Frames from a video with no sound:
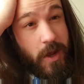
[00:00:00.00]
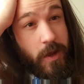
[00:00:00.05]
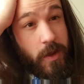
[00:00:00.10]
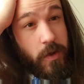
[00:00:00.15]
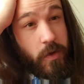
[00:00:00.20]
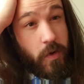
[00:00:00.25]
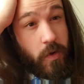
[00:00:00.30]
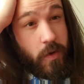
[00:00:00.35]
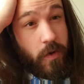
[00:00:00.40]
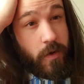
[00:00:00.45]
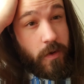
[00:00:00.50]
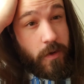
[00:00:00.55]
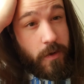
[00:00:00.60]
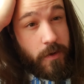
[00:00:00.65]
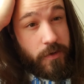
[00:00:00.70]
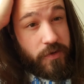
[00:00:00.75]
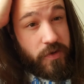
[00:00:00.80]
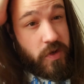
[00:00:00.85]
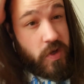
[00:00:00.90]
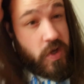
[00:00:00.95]

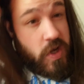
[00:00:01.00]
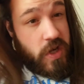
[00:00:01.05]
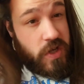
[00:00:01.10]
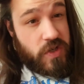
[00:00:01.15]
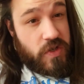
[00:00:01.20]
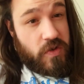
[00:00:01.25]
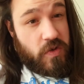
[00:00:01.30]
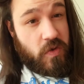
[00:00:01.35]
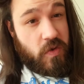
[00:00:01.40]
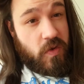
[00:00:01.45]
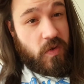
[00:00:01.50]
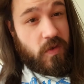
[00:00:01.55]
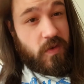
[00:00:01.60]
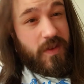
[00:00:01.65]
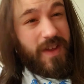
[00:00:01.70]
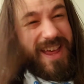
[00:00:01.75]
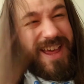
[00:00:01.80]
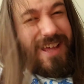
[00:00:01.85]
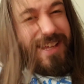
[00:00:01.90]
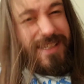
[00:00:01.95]
your
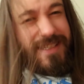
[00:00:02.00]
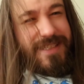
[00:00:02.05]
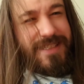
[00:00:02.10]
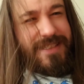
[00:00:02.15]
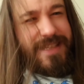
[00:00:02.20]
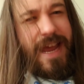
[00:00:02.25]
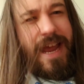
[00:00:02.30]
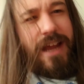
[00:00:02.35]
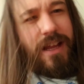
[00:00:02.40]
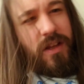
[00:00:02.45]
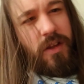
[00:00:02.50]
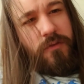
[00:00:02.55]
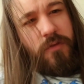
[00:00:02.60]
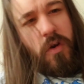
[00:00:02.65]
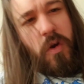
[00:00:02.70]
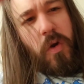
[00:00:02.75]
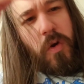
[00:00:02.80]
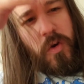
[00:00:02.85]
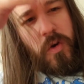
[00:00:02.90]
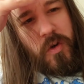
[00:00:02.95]
traditional style of
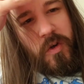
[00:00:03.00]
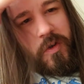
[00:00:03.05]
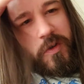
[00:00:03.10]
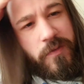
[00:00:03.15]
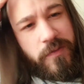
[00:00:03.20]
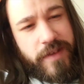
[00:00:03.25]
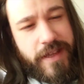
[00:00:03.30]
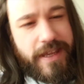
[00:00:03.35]
horror.